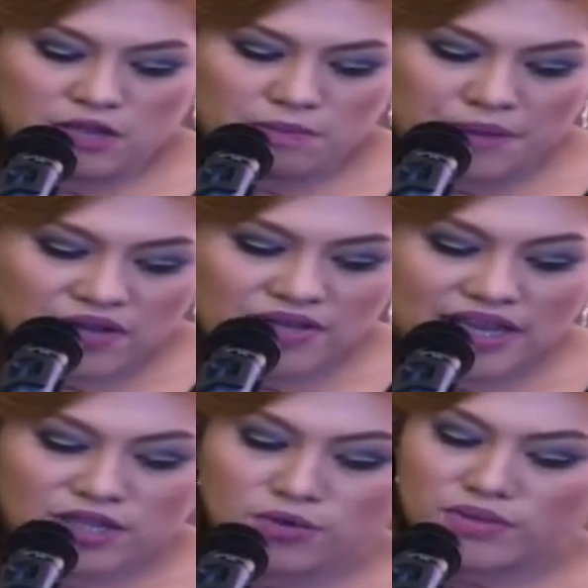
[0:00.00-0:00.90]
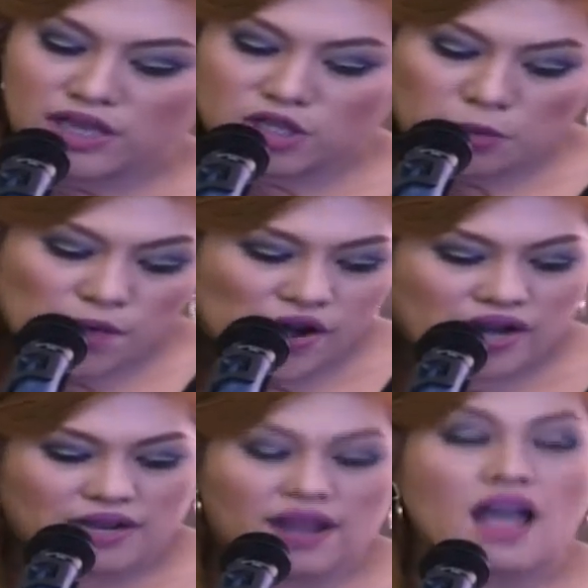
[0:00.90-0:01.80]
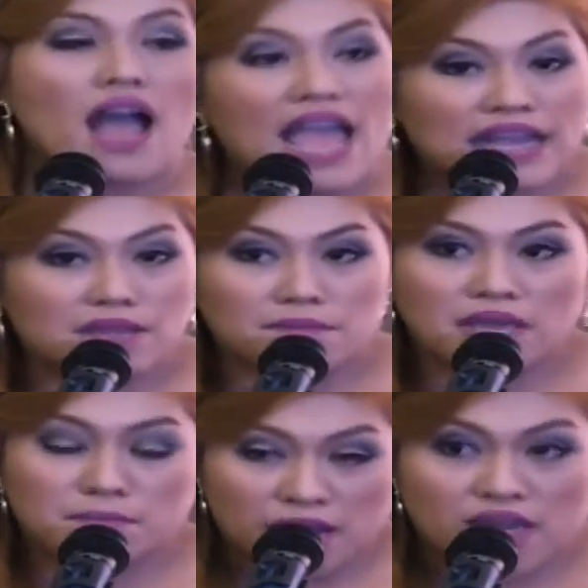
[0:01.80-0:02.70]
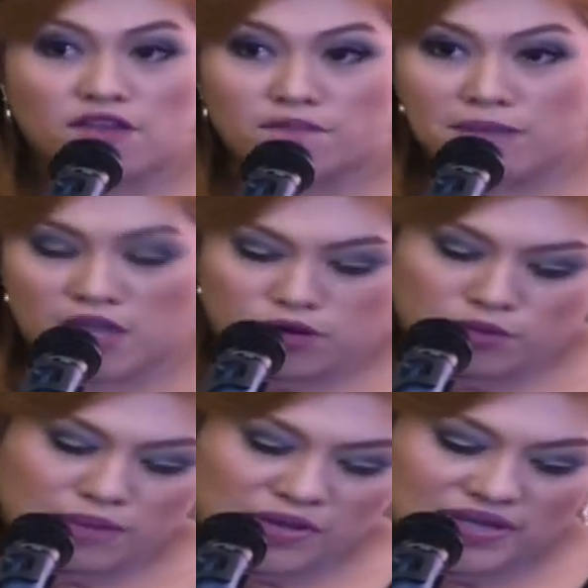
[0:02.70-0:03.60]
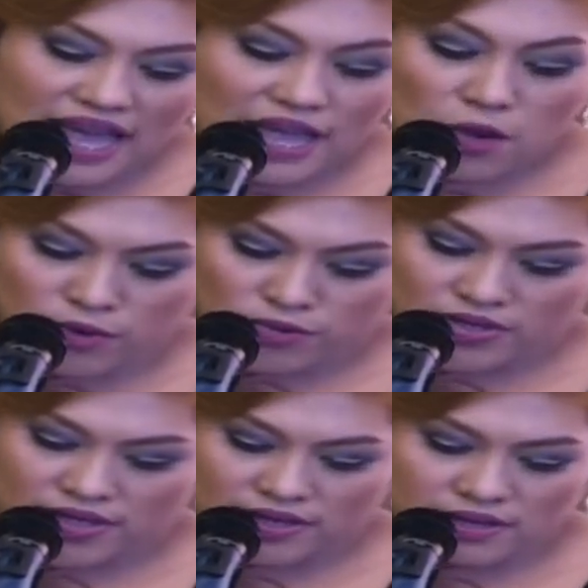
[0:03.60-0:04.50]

because I don't need to work. I can make money of my own because I host.